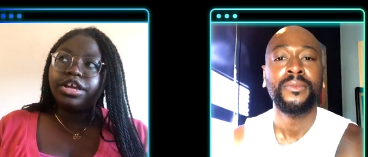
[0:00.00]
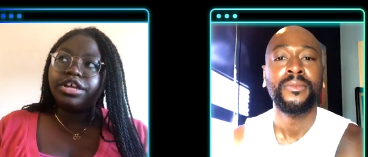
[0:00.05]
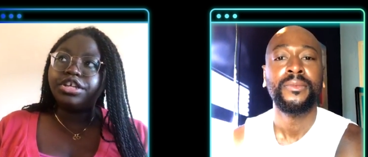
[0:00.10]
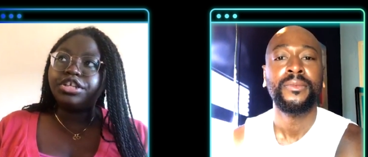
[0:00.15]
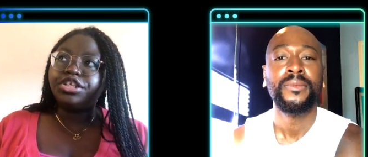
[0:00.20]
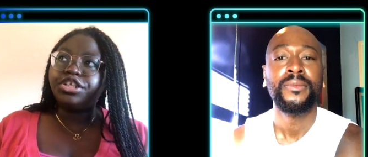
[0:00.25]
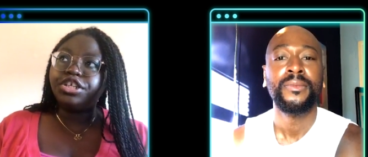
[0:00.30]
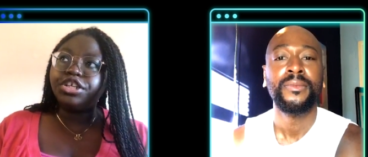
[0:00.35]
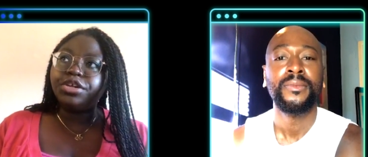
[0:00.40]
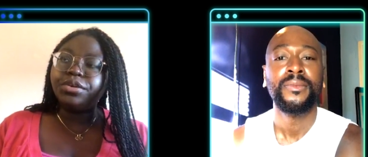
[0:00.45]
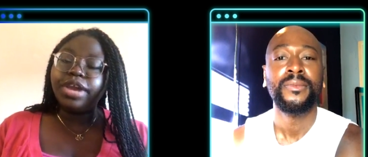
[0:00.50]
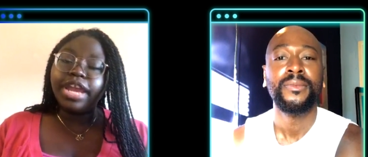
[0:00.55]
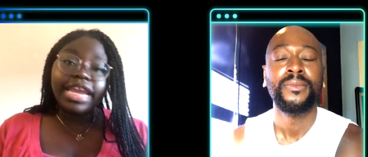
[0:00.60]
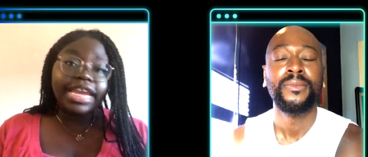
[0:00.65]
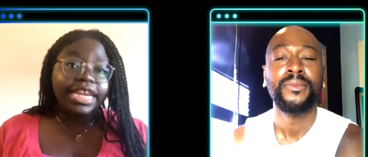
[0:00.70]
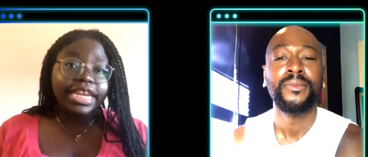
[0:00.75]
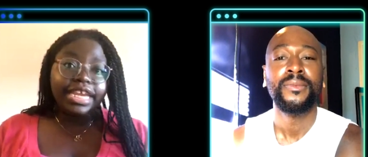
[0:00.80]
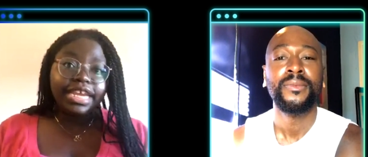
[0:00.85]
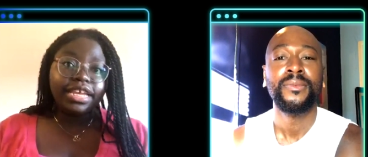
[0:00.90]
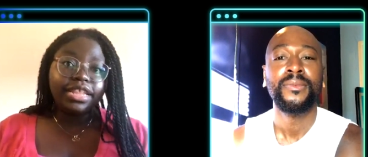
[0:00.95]
Speaker 1: continue
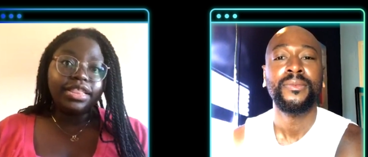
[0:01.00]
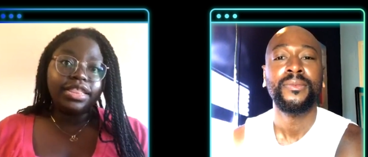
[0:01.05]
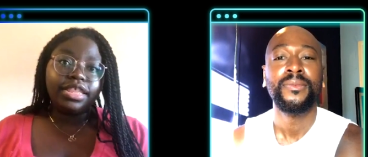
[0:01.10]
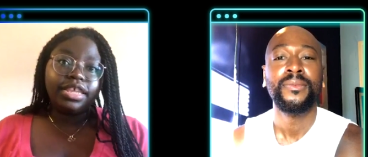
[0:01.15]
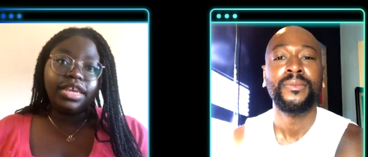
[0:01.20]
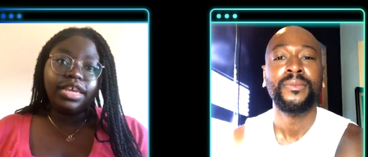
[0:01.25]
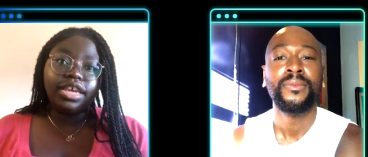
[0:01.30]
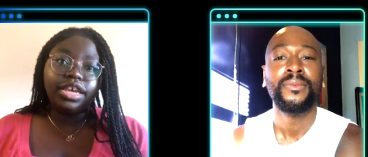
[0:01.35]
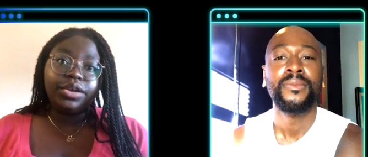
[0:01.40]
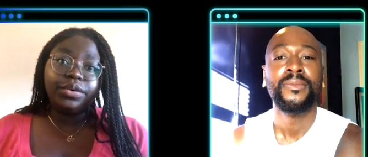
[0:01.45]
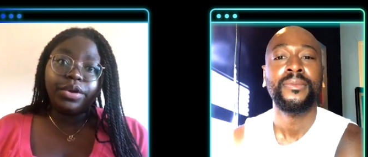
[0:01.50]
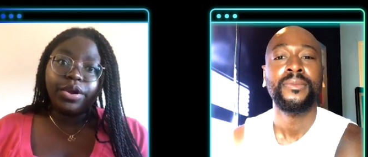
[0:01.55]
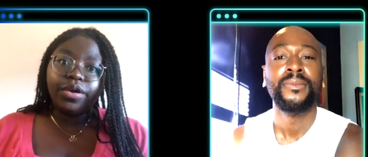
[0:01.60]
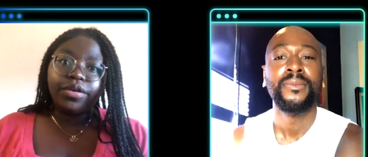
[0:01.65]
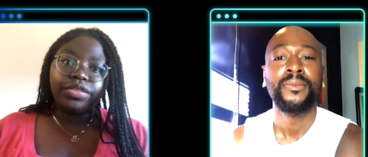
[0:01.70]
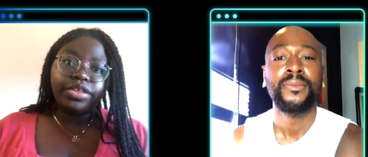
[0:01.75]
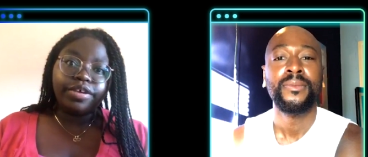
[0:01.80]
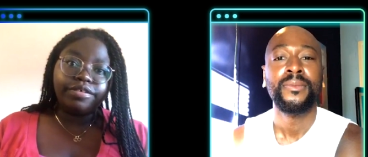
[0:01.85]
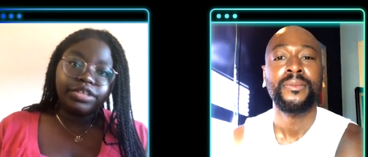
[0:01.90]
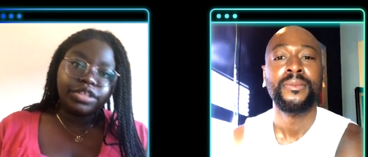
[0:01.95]
aiding the
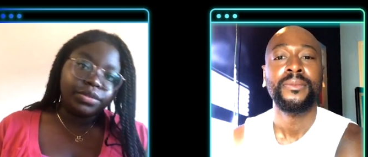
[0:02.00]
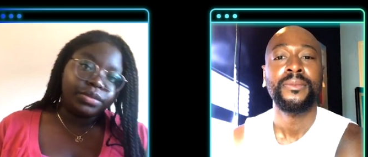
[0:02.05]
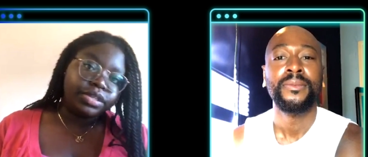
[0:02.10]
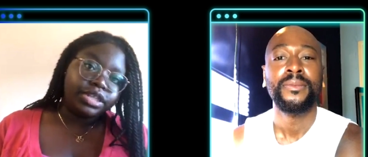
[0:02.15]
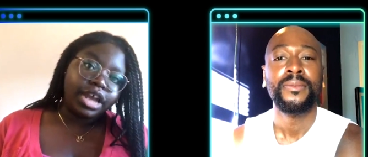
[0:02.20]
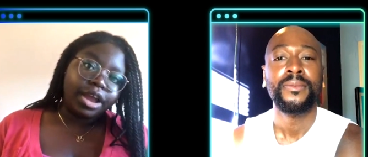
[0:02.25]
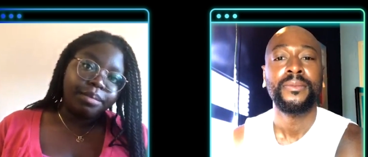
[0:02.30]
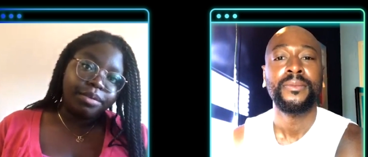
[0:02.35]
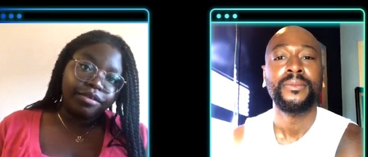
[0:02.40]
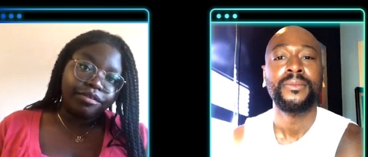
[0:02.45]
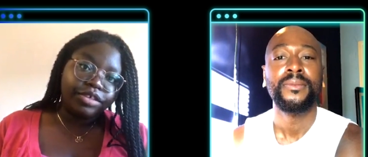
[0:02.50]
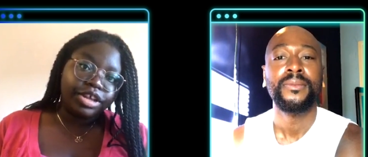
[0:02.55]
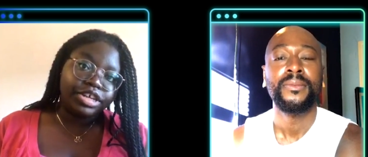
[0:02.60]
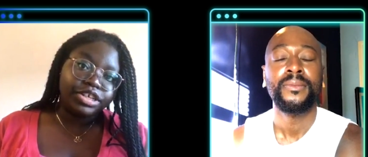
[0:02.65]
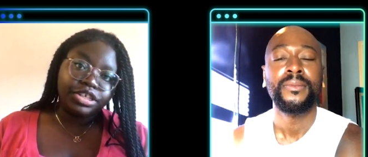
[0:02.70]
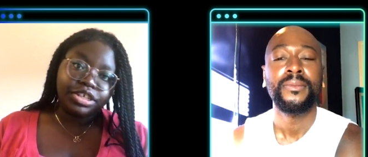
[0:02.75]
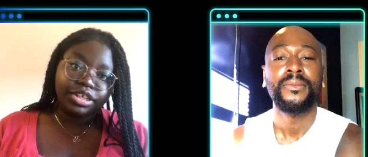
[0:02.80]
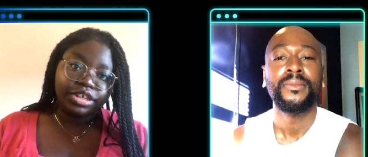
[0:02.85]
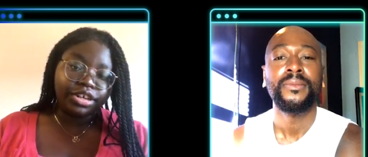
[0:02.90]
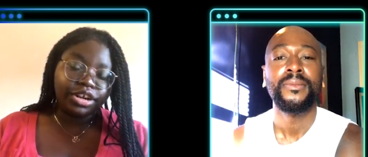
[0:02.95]
growth of suicide
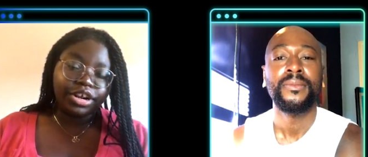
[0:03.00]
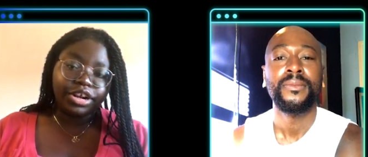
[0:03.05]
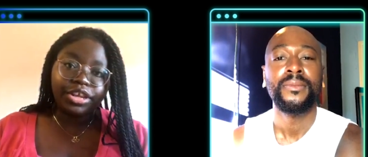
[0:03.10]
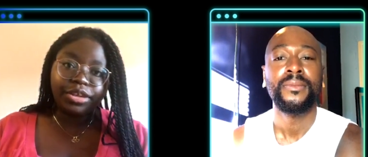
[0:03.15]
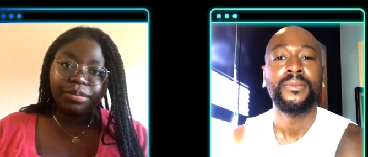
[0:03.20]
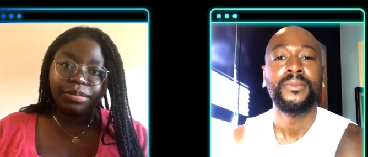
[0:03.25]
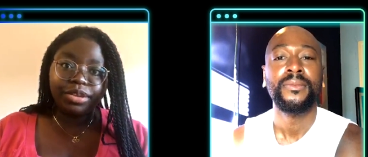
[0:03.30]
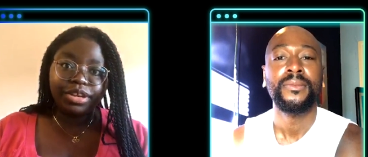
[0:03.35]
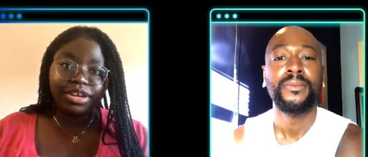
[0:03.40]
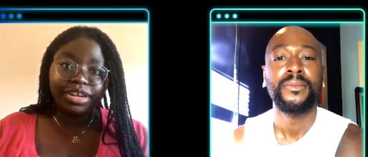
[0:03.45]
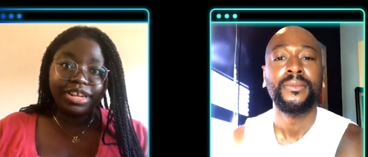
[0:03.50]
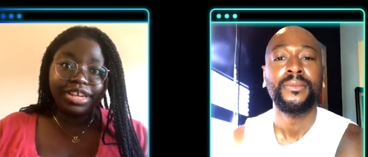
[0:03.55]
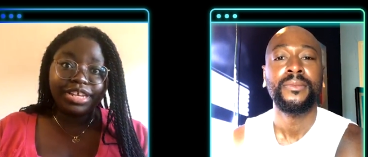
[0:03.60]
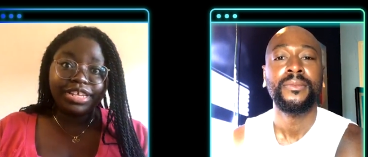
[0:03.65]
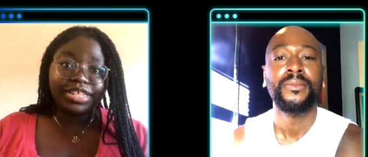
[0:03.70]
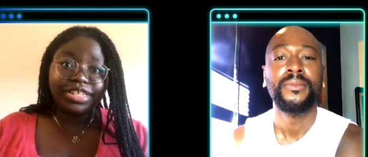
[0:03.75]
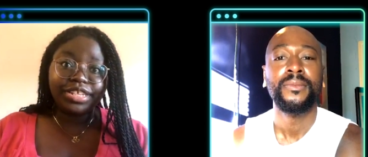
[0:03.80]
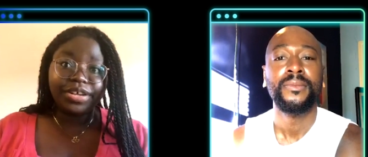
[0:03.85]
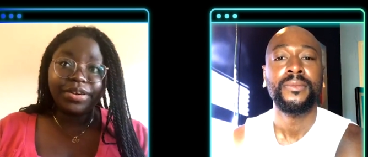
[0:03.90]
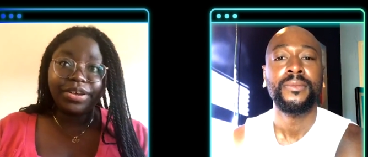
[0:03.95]
prevention in our
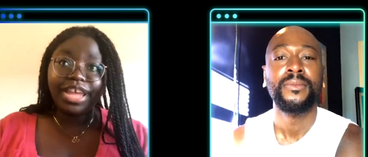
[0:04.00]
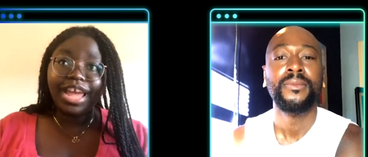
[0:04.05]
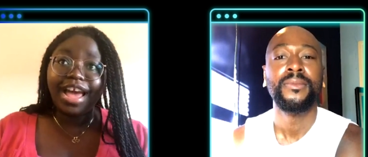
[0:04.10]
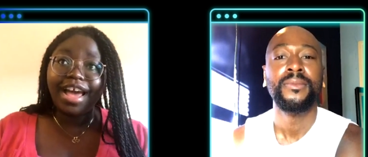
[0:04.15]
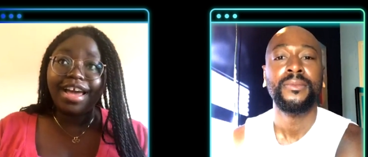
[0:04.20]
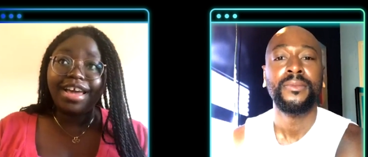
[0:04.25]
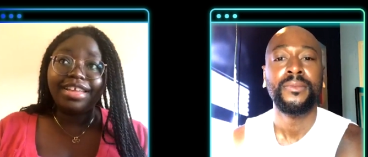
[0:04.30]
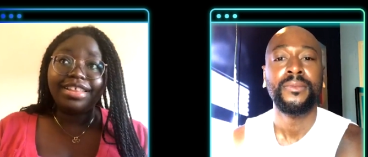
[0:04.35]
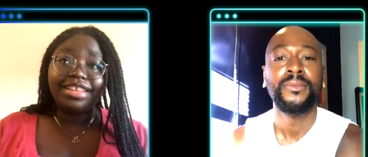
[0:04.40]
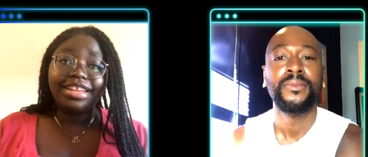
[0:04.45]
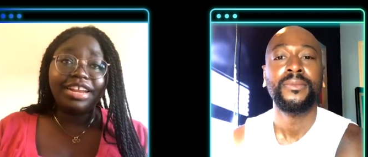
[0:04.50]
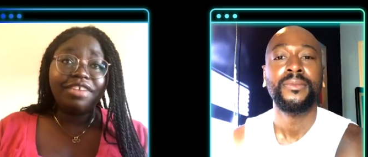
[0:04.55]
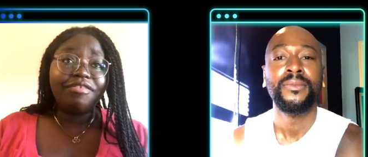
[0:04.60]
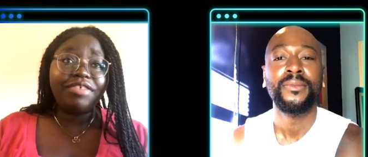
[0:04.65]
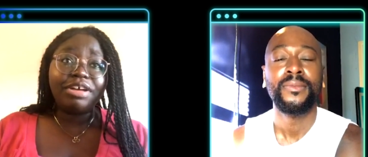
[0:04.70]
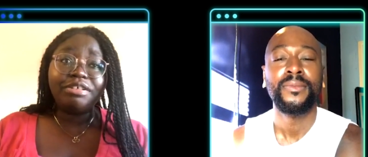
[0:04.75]
community. So yeah, and then I